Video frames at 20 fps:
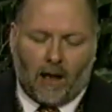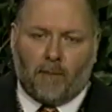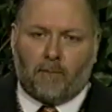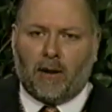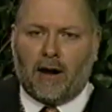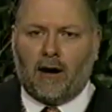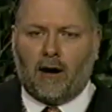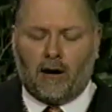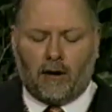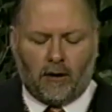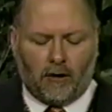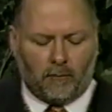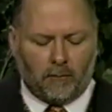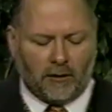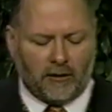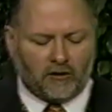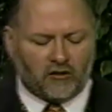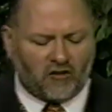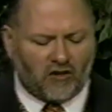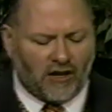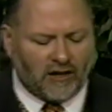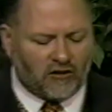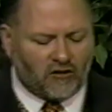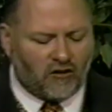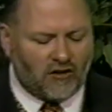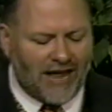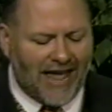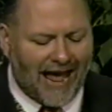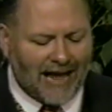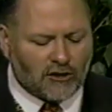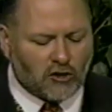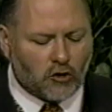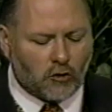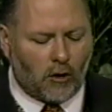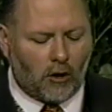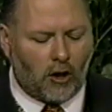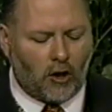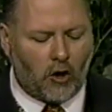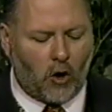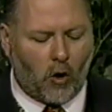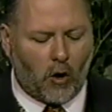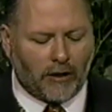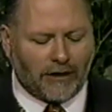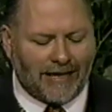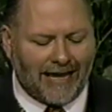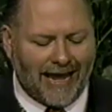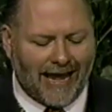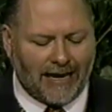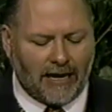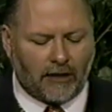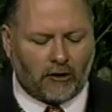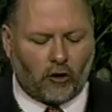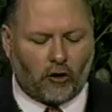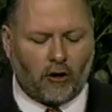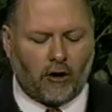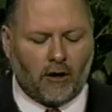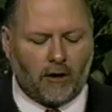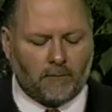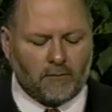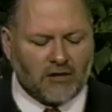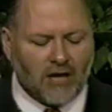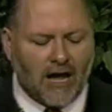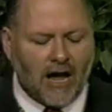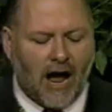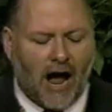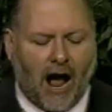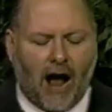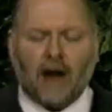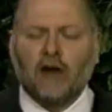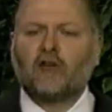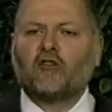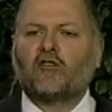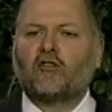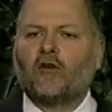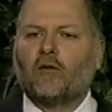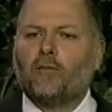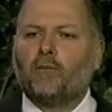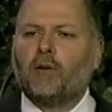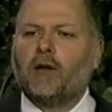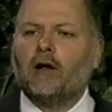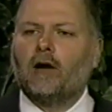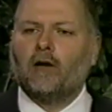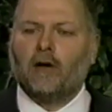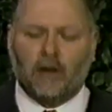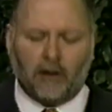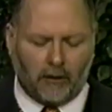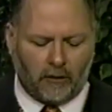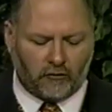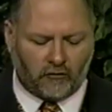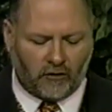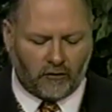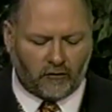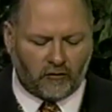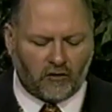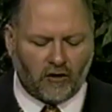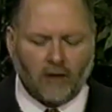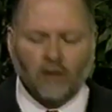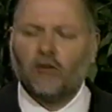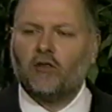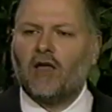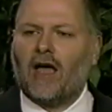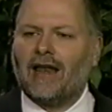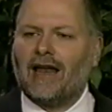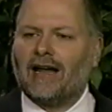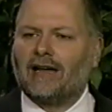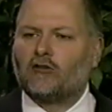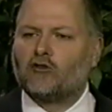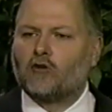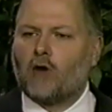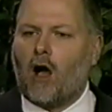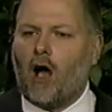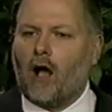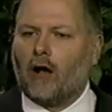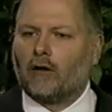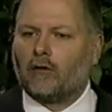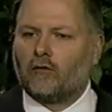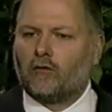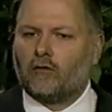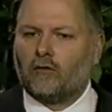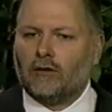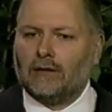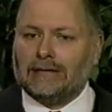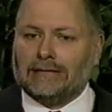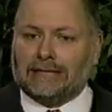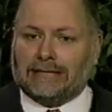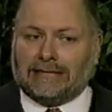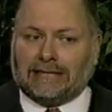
A para-herbalist thinks natural and organic herbs are superior to synthetic drugs.